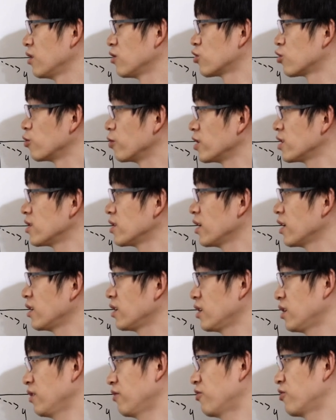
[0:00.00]
we see
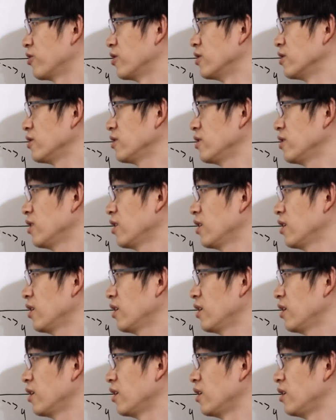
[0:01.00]
any difference
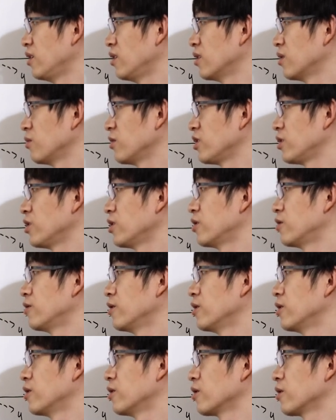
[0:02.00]
in the
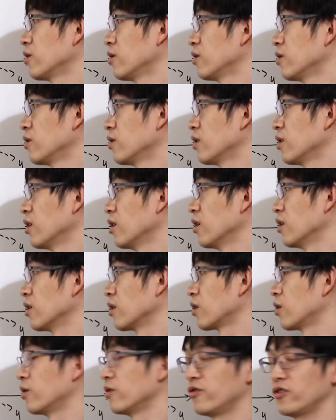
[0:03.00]
material
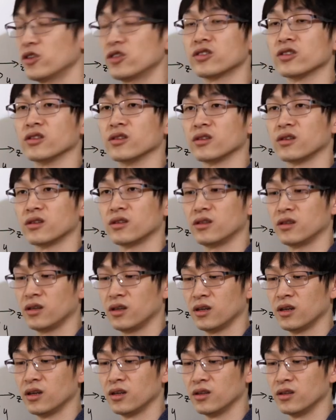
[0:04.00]
coefficient?
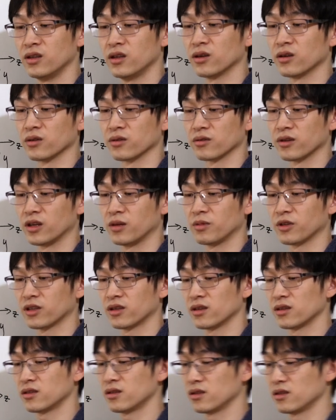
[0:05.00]
No, right?
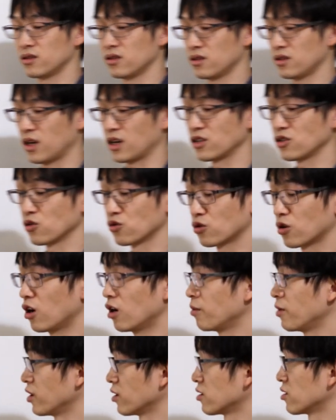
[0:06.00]
Because this is
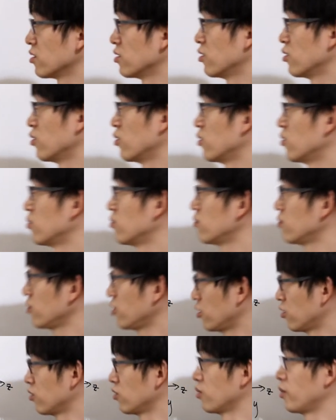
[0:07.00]
isotropic, so
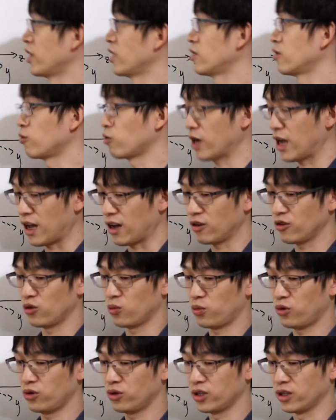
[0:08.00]
no matter how you
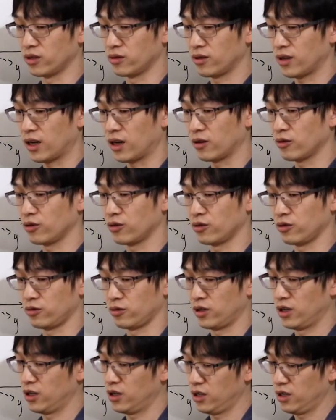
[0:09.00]
put it, how
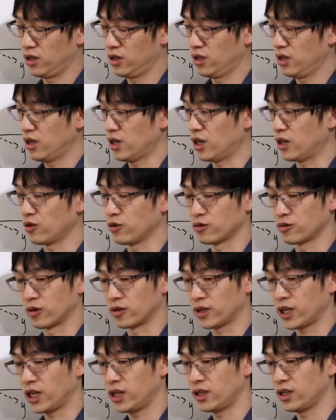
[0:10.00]
you
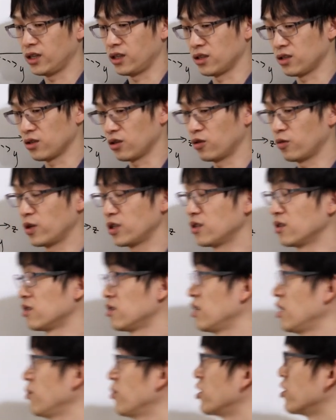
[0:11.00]
rotate it, it's always the
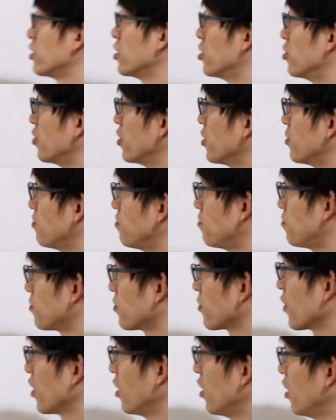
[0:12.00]
same material.
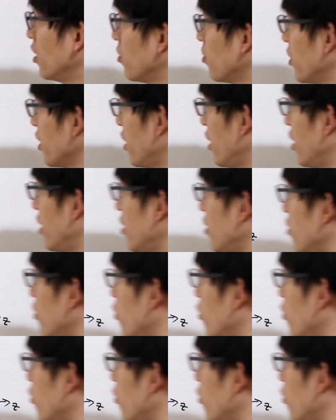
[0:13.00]
But then,